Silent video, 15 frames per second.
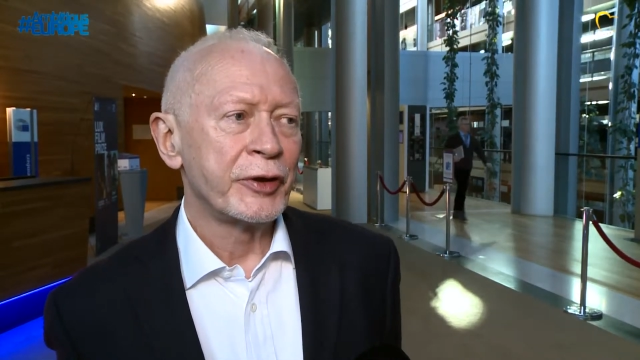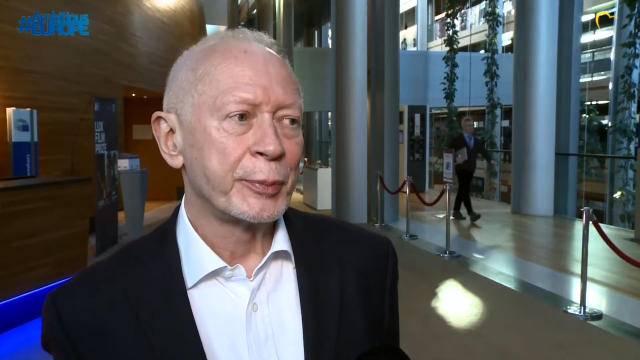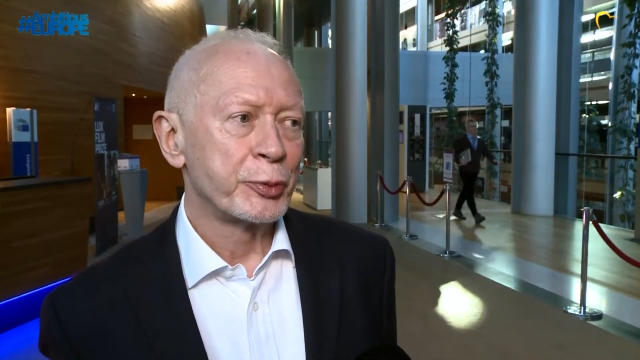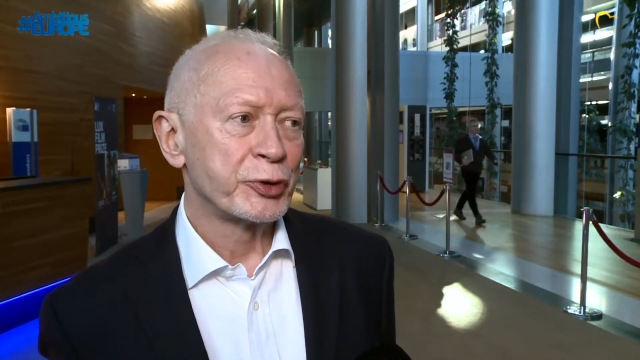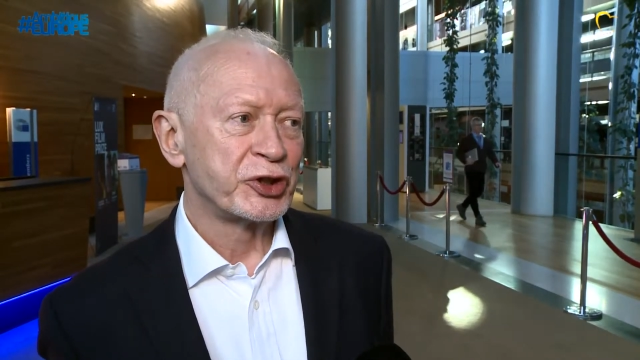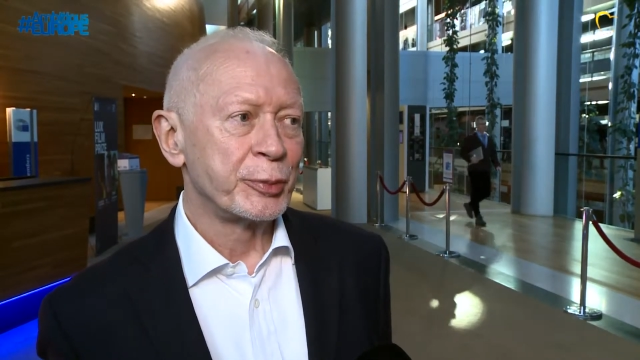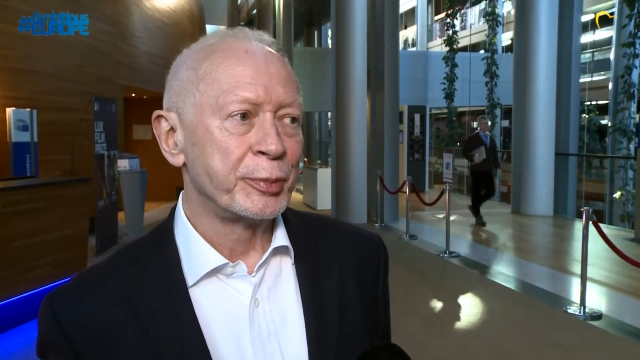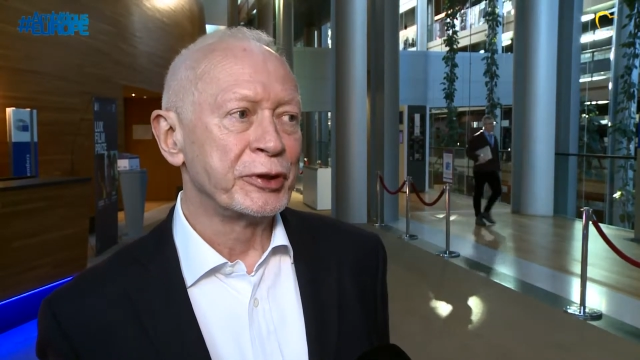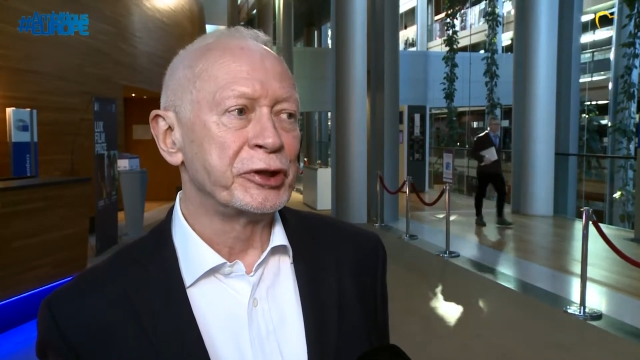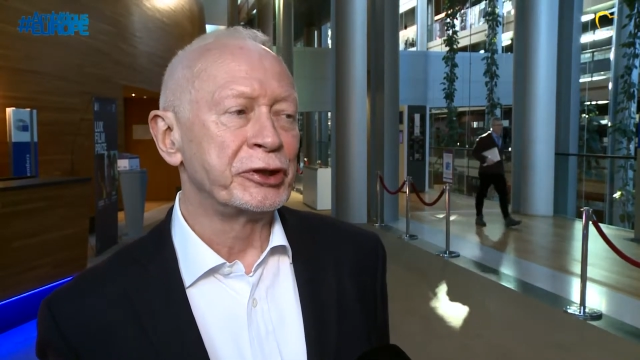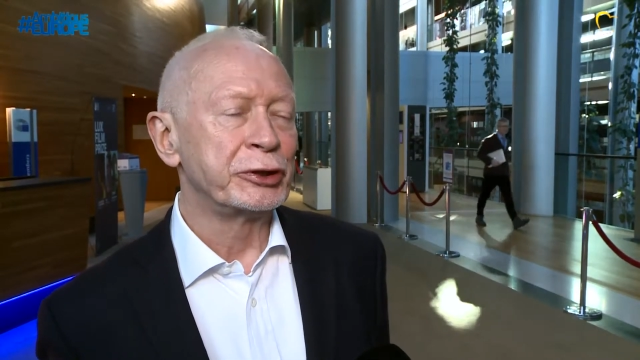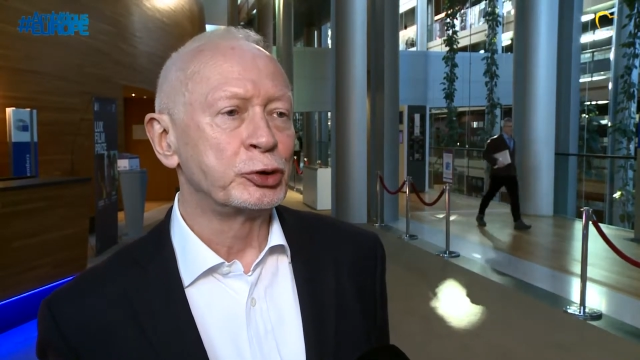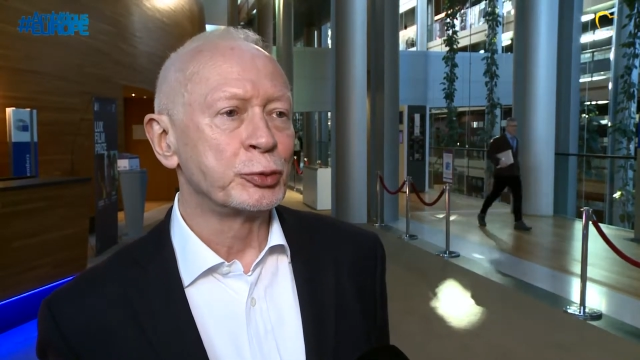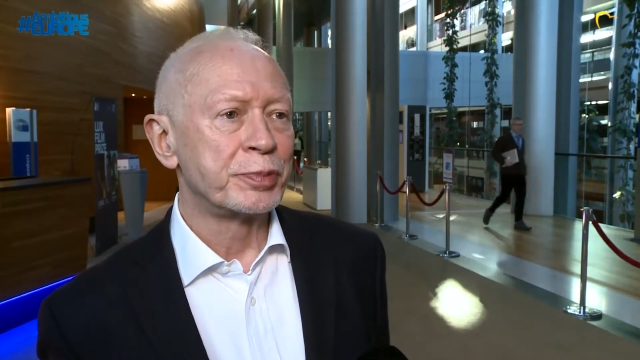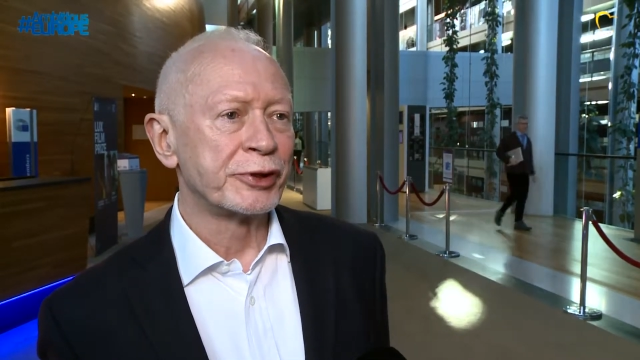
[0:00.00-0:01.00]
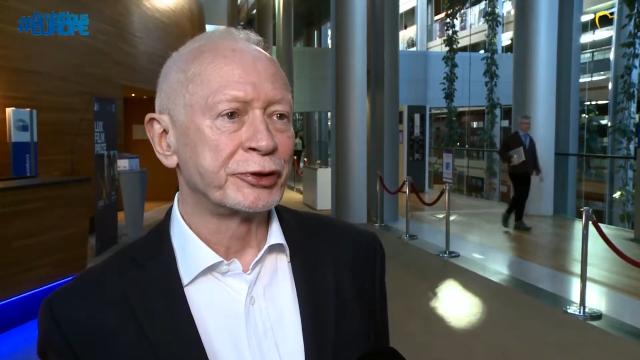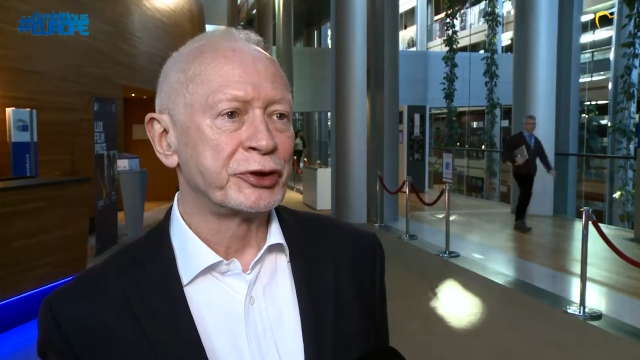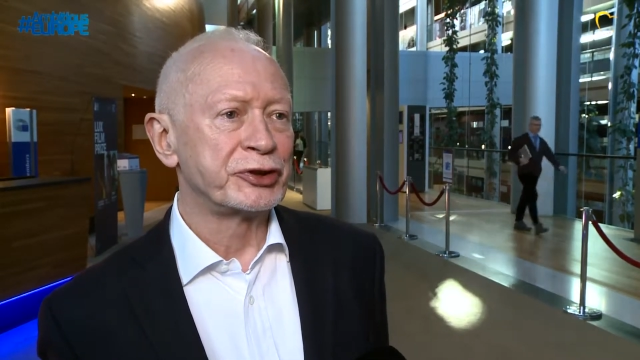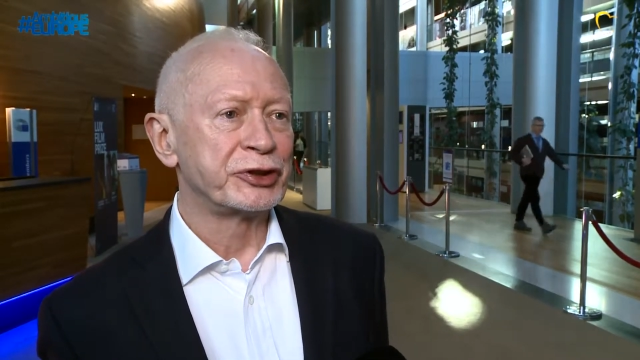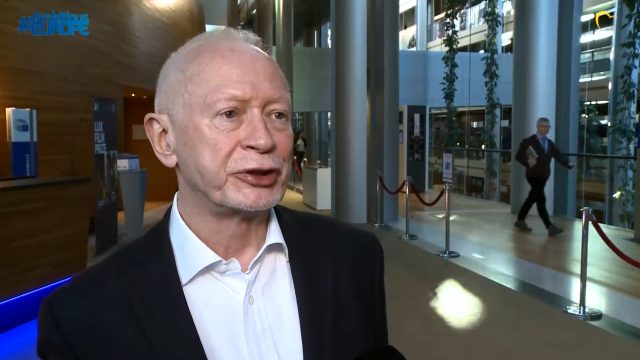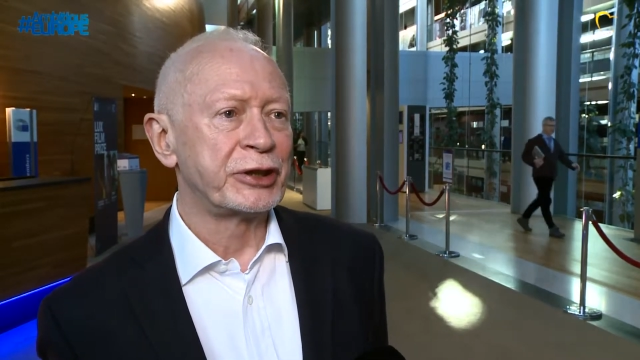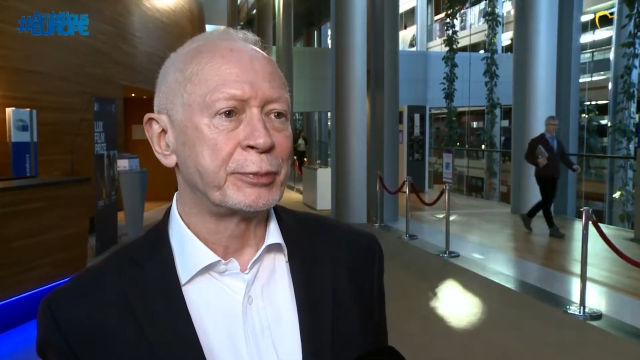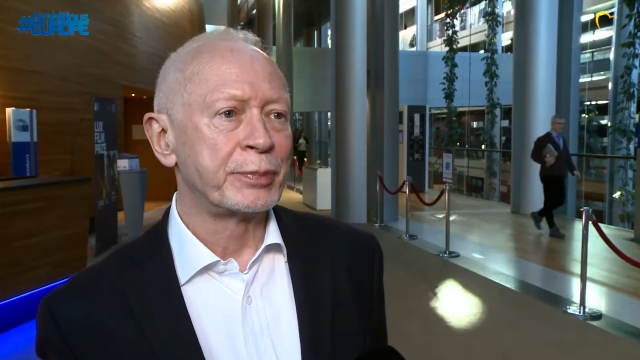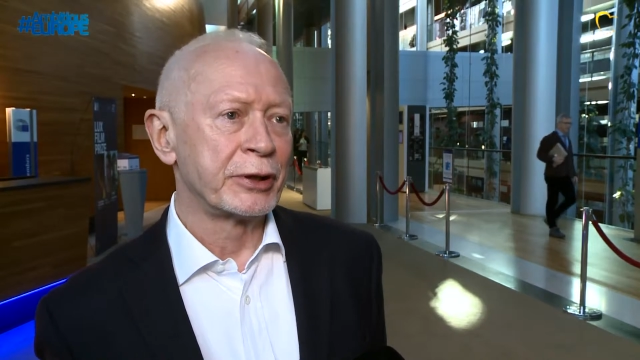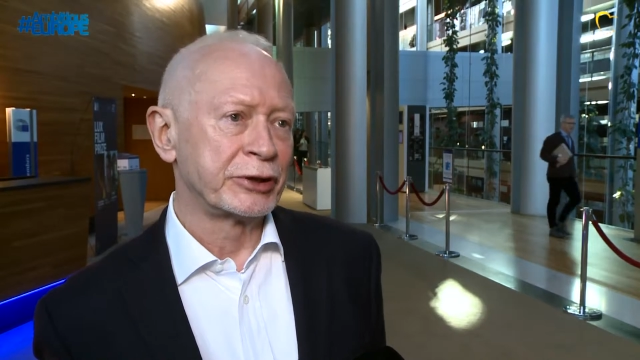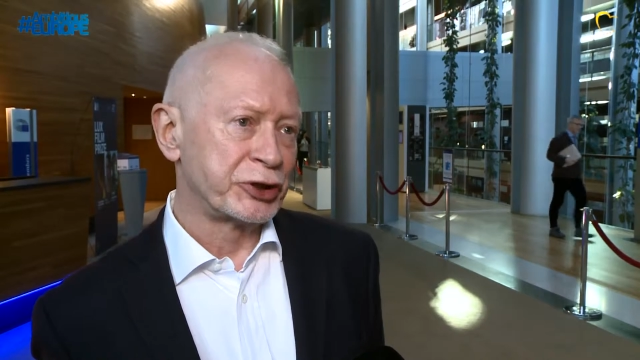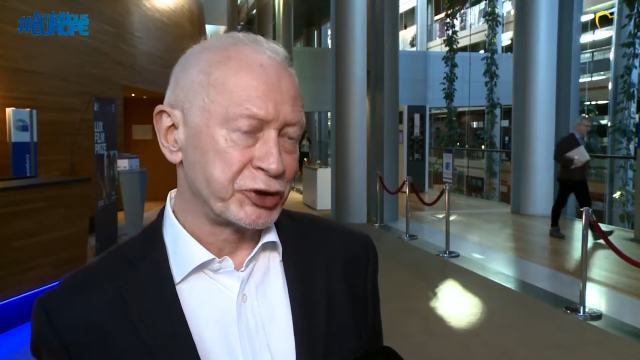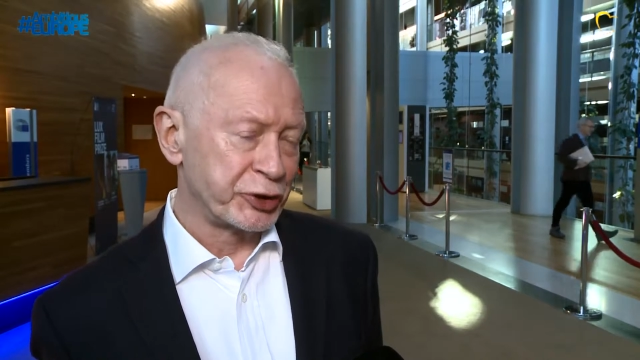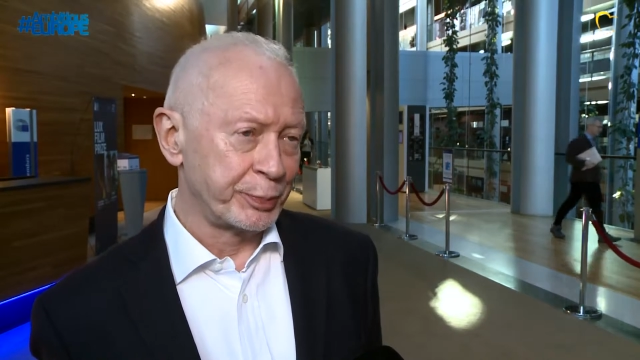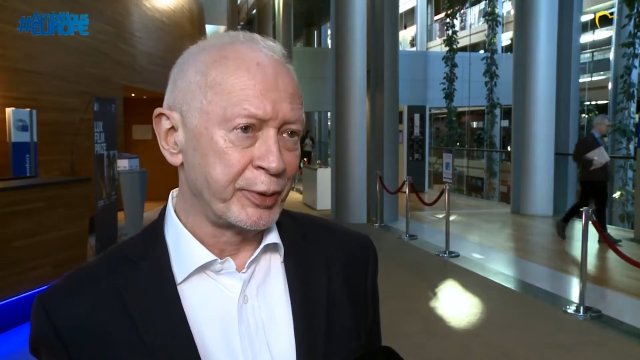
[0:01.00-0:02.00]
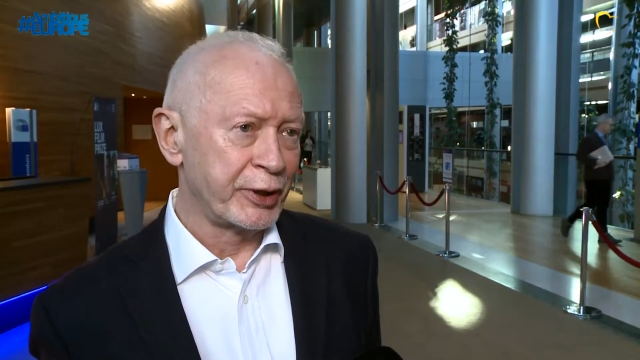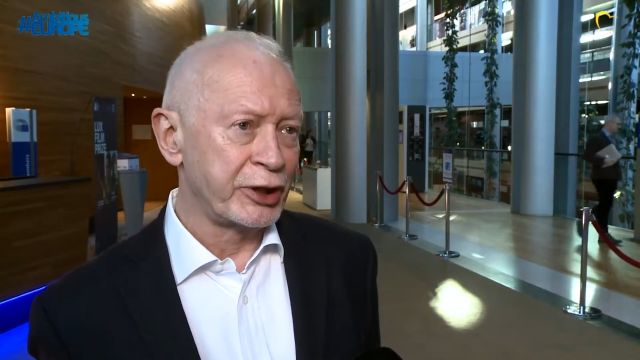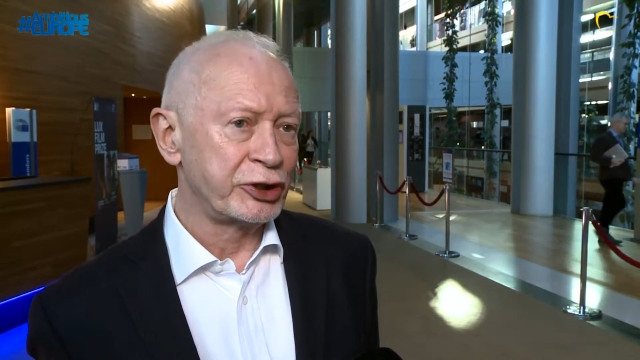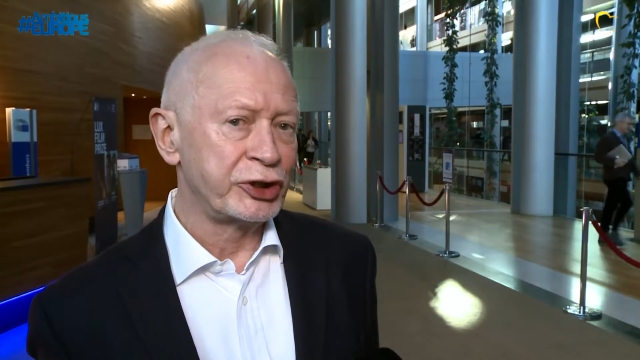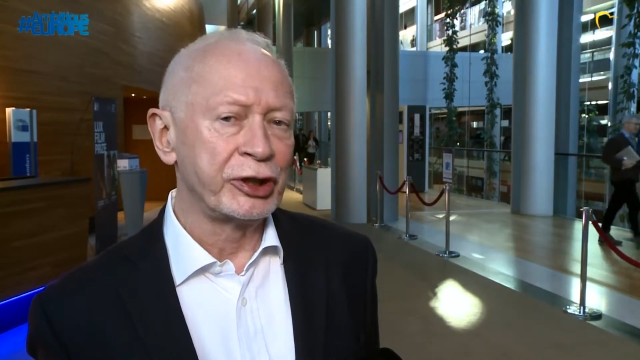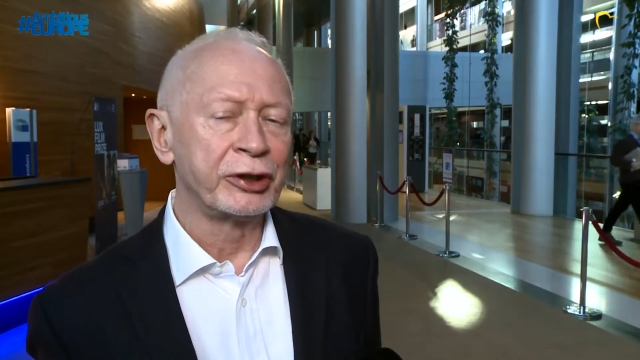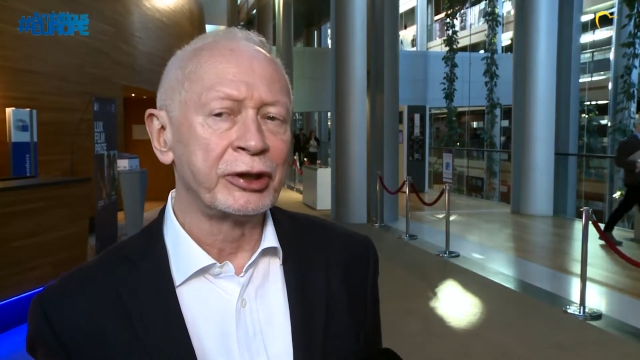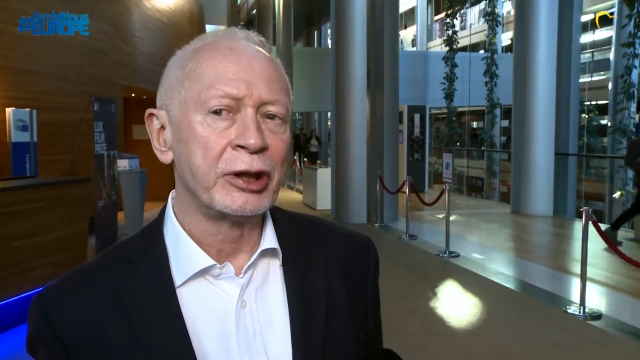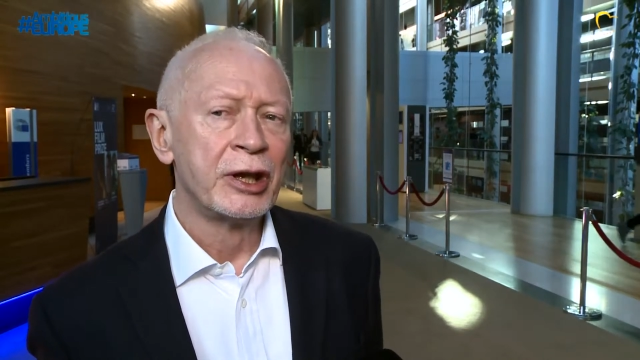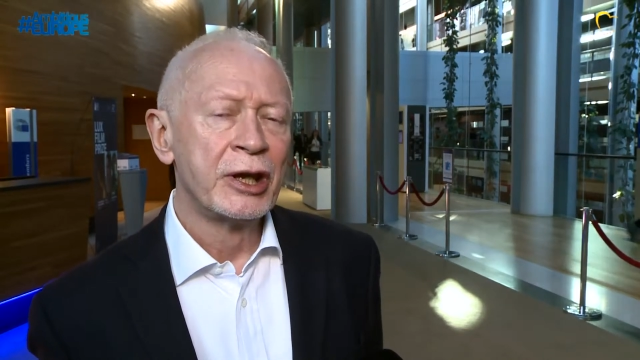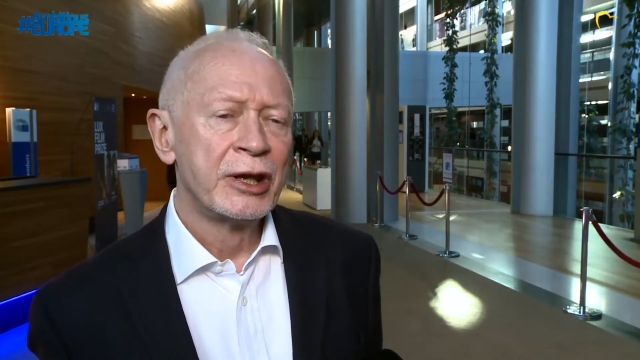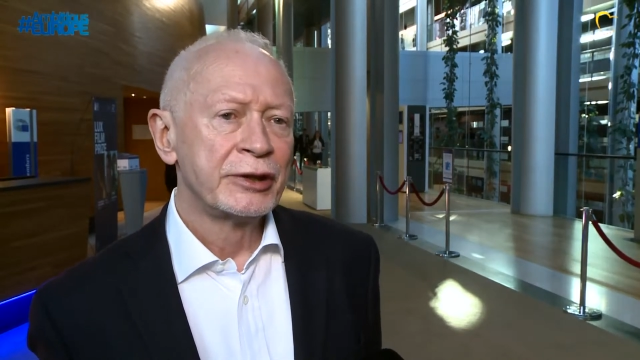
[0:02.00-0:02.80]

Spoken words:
the possibility to participate in